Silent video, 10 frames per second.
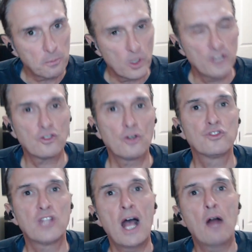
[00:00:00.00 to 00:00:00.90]
Their price
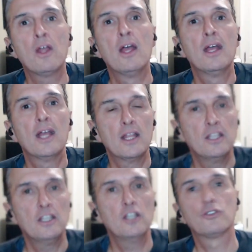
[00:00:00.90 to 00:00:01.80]
goes down
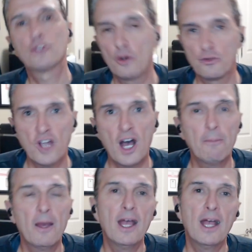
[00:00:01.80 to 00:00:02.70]
and the yield goes
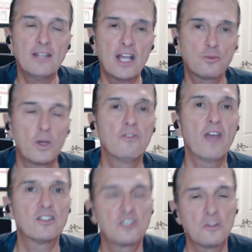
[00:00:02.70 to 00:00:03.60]
up. And that's why
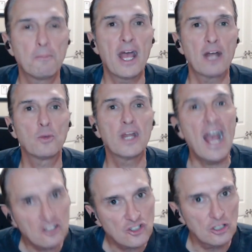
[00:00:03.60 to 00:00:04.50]
you've had such a bad
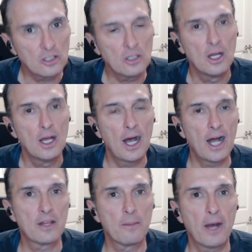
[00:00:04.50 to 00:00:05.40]
reaction
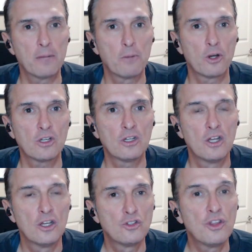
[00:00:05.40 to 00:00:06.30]
out of the bond
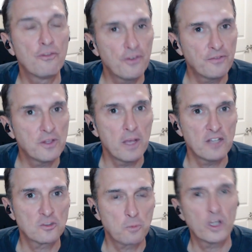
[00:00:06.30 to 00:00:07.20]
market to the 50
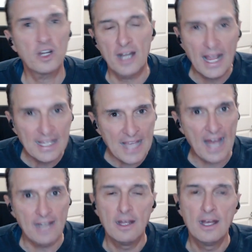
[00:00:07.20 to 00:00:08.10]
basis point cut.
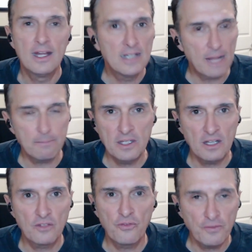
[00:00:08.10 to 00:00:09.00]
Again, not
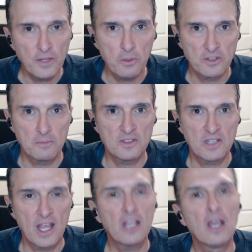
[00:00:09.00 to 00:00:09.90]
because 50 was the
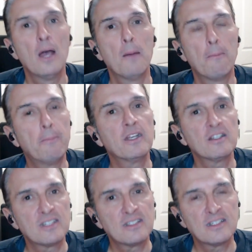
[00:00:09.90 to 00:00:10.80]
mistake, but
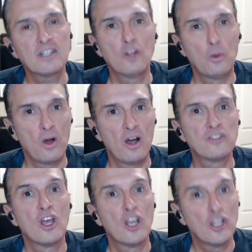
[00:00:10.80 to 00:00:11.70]
because the signal
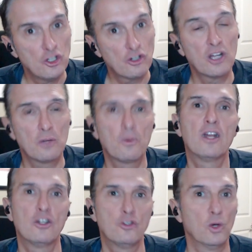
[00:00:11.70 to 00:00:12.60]
was you're getting
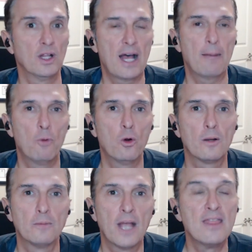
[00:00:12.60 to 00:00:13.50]
ready to do a lot
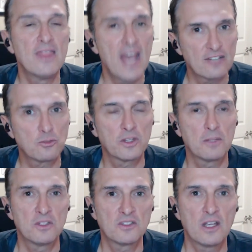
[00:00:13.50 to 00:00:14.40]
more. And that's
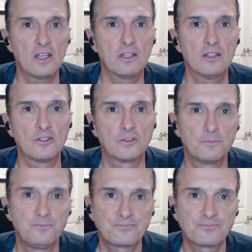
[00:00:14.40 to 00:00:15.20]
what the mistake is.